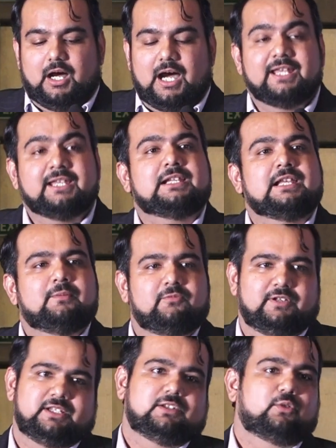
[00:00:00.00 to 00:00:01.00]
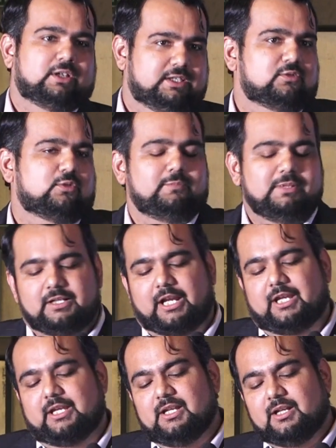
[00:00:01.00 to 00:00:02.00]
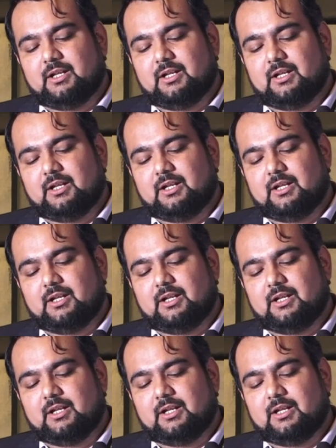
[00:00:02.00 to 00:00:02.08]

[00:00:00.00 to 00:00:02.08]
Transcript: Unclaimed wages, okay, this could be a tricky.